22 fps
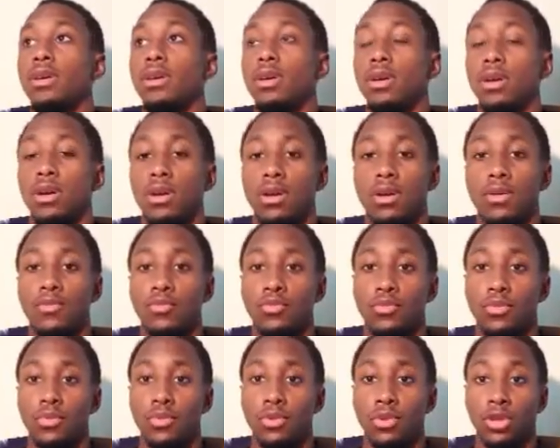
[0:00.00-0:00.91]
Um,
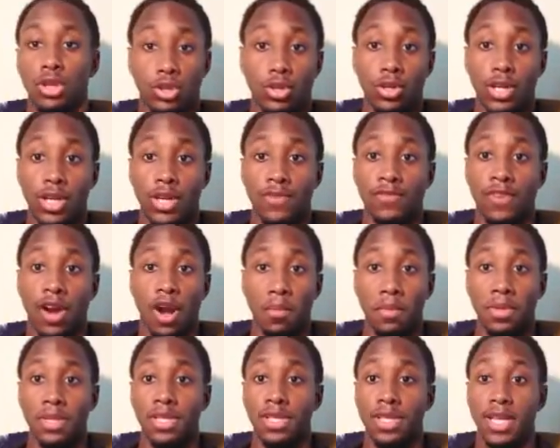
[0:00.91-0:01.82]
learning
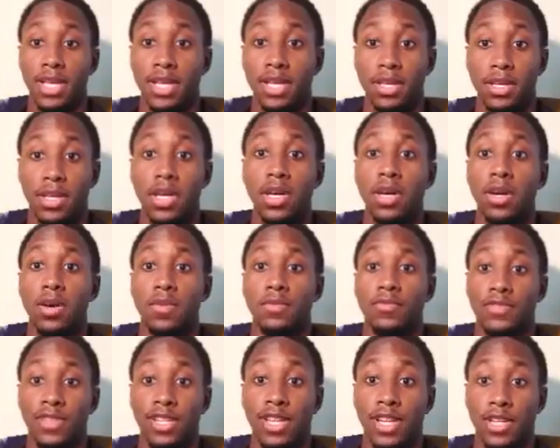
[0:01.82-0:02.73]
environment that they can come
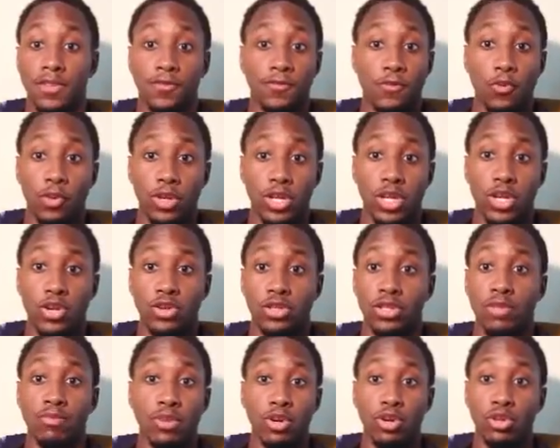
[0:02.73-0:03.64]
for the next four years
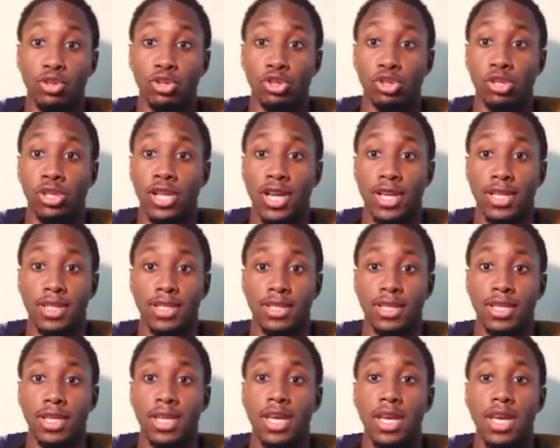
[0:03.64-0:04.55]
and build their
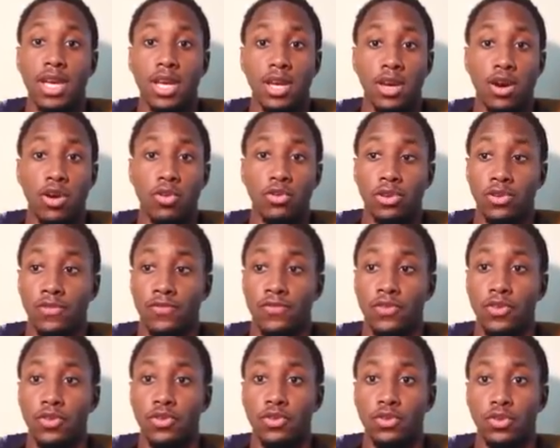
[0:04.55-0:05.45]
legacy and own their
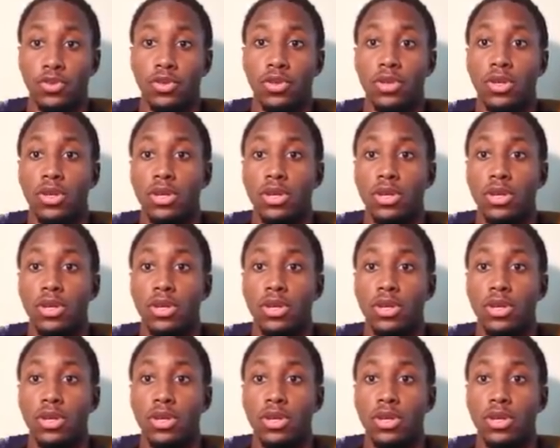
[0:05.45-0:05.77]
future